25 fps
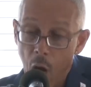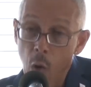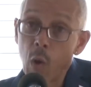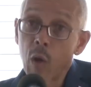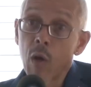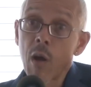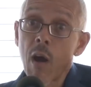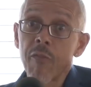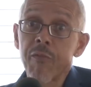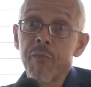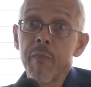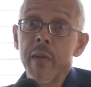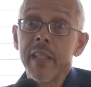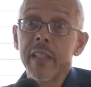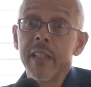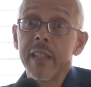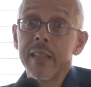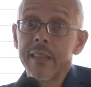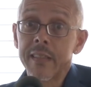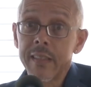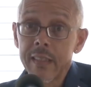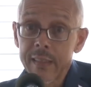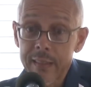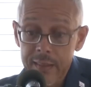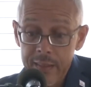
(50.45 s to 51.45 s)
Our government
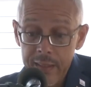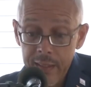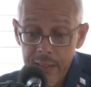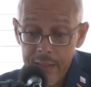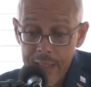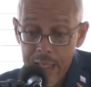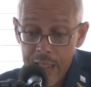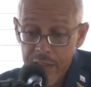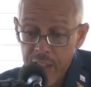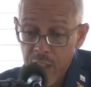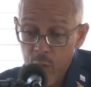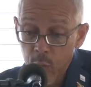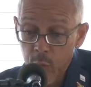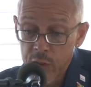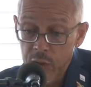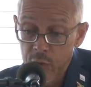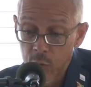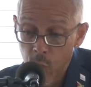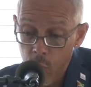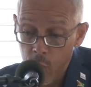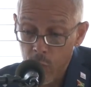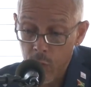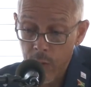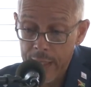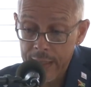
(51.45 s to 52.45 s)
insisted that there was
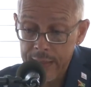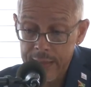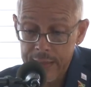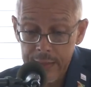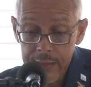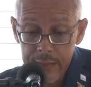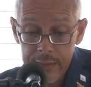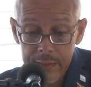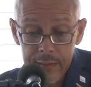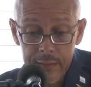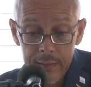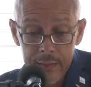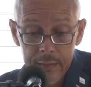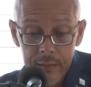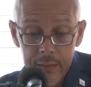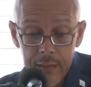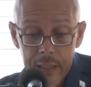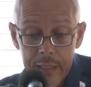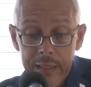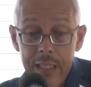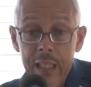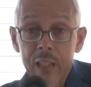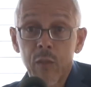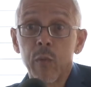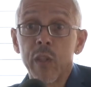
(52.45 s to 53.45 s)
no crisis
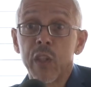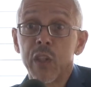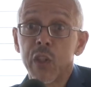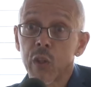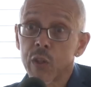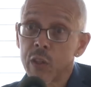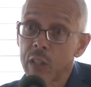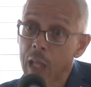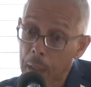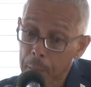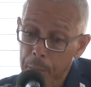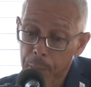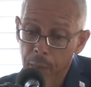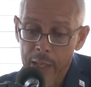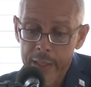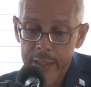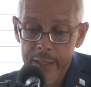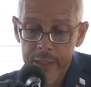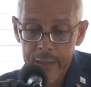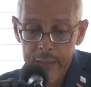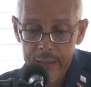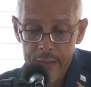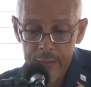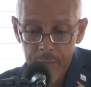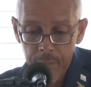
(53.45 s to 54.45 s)
and that we should not
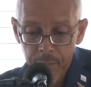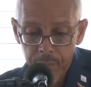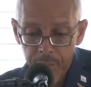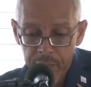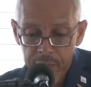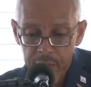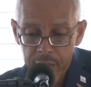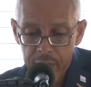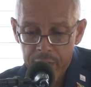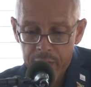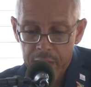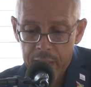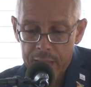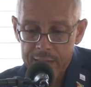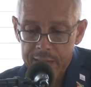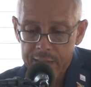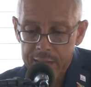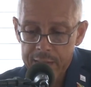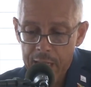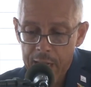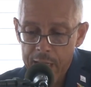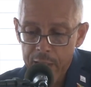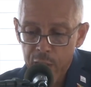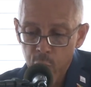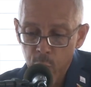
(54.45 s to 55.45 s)
panic and
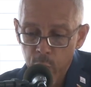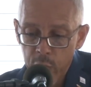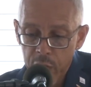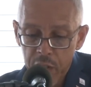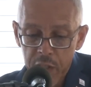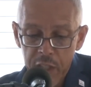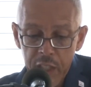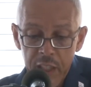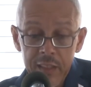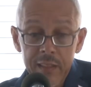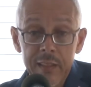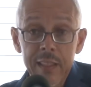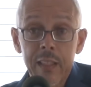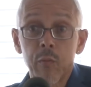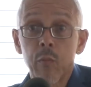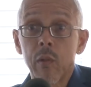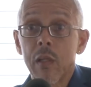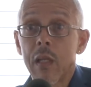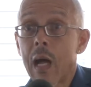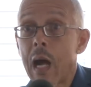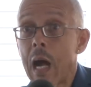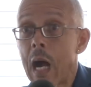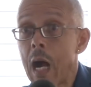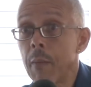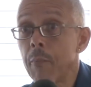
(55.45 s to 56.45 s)
start doing things that
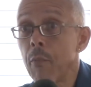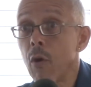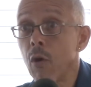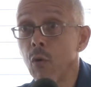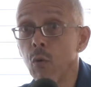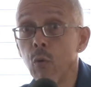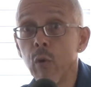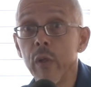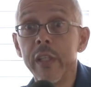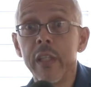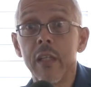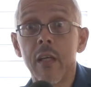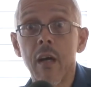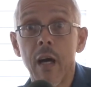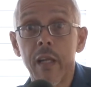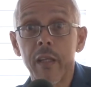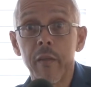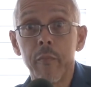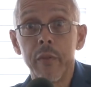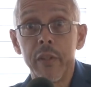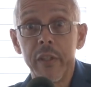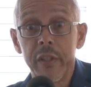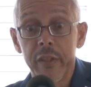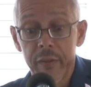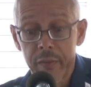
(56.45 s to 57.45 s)
will harm our own
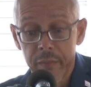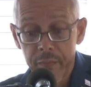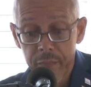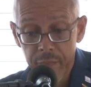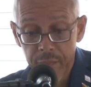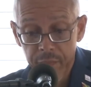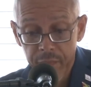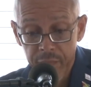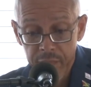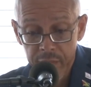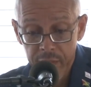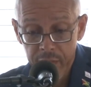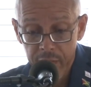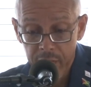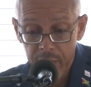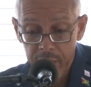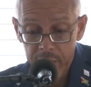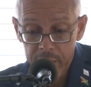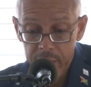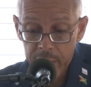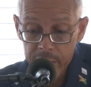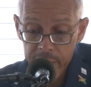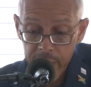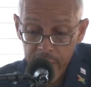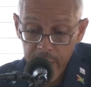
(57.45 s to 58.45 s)
economy.
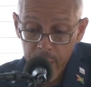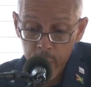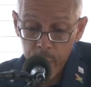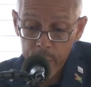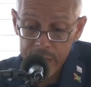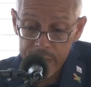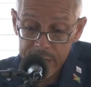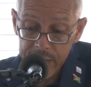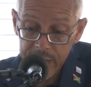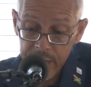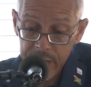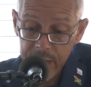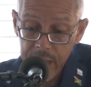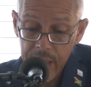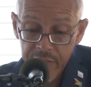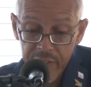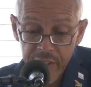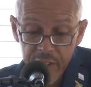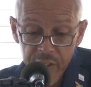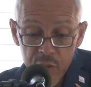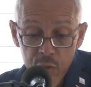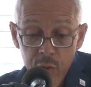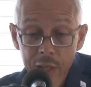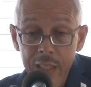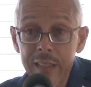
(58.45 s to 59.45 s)
Today we see that
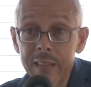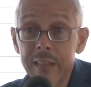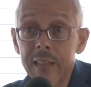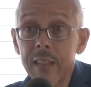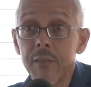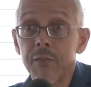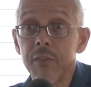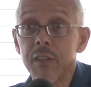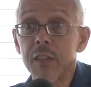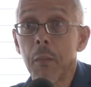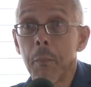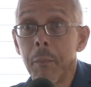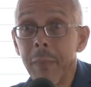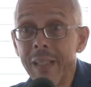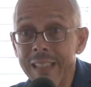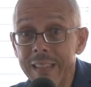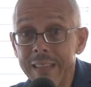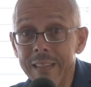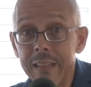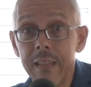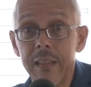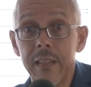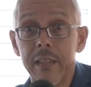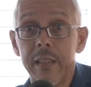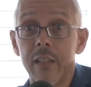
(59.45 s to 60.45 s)
there is relative
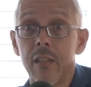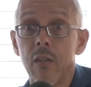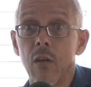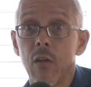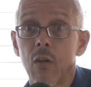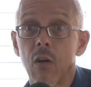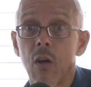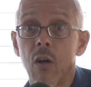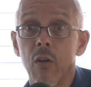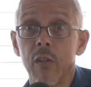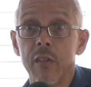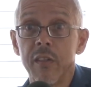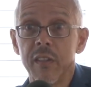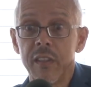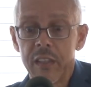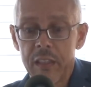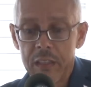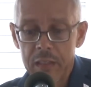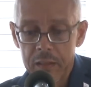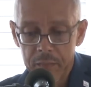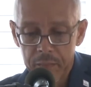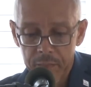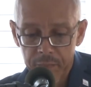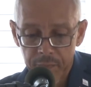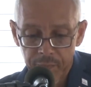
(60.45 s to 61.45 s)
stability in our currency.